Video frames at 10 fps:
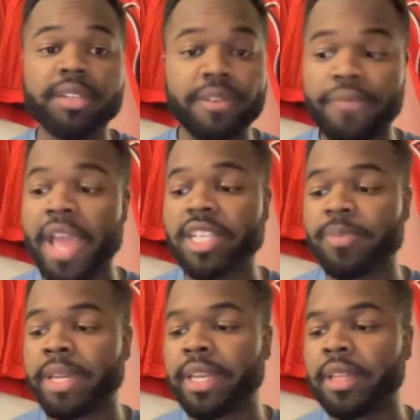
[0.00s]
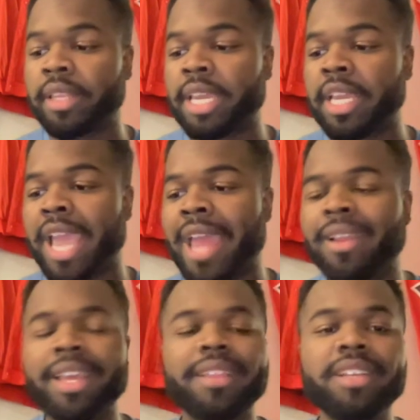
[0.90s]
defenseman in the league.
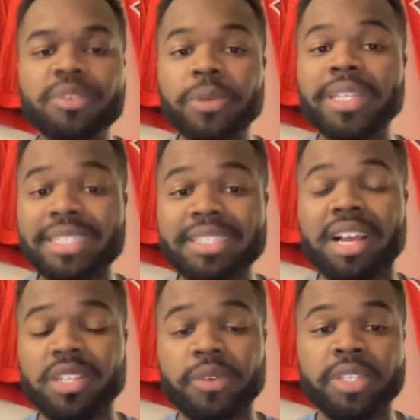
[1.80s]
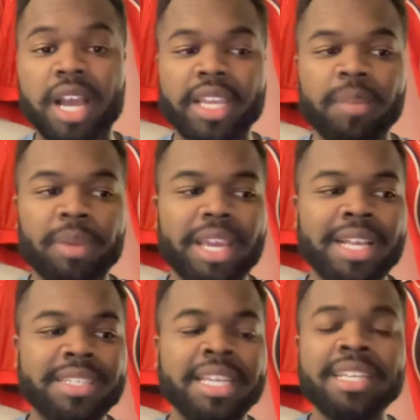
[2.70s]
And this really sucks for Dougie
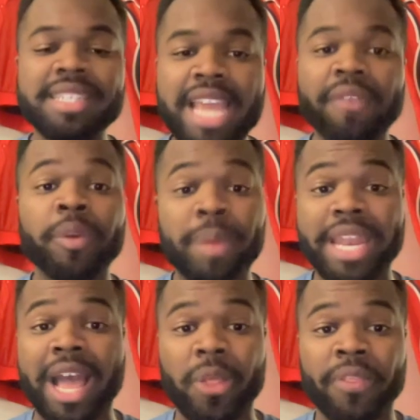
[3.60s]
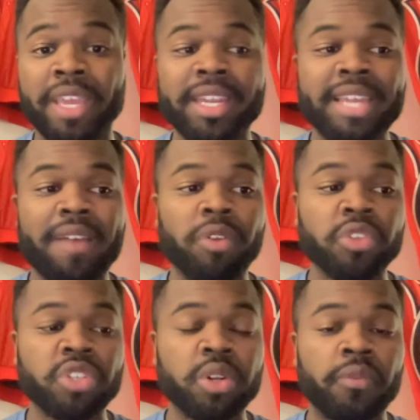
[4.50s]
because he's never been healthy in a
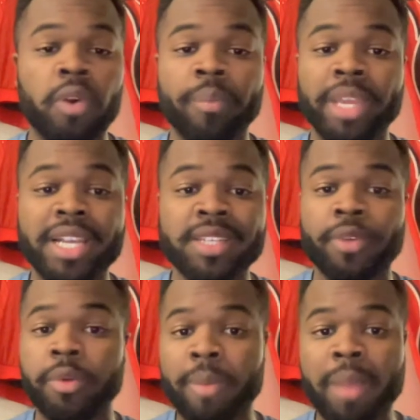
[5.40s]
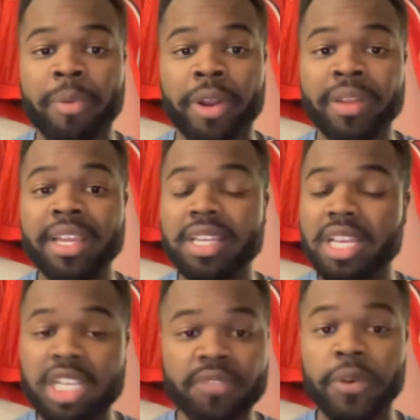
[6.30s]
Devils uniform. Because if we remember
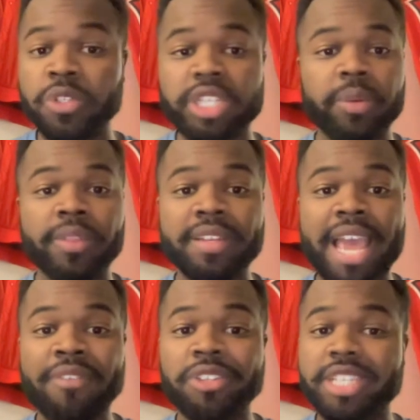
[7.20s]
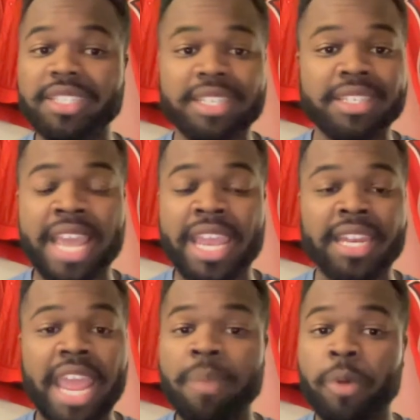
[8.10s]
his first year with the Devils, he
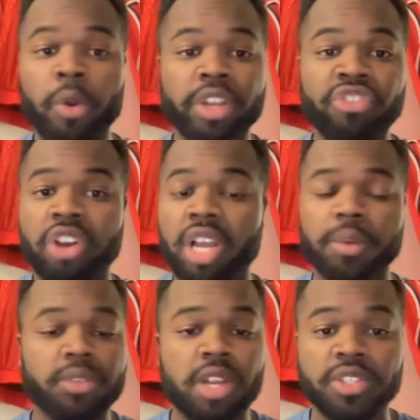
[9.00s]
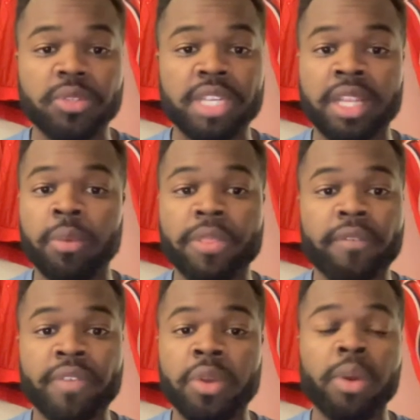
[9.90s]
sustained a broken jaw. He was also dealing with a
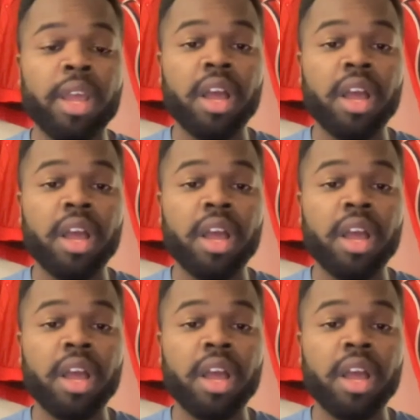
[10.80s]
few